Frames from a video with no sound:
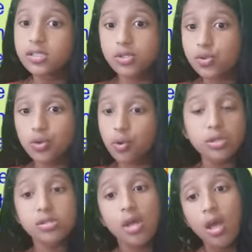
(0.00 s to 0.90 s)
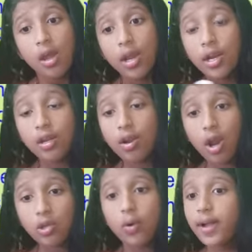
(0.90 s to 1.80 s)
into sugars, it will
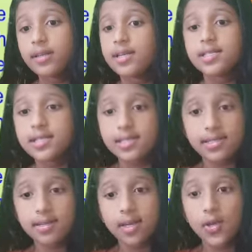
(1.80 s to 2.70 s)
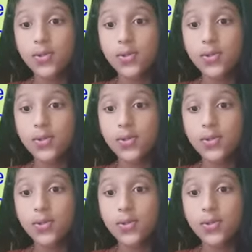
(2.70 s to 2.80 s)
not go and digest.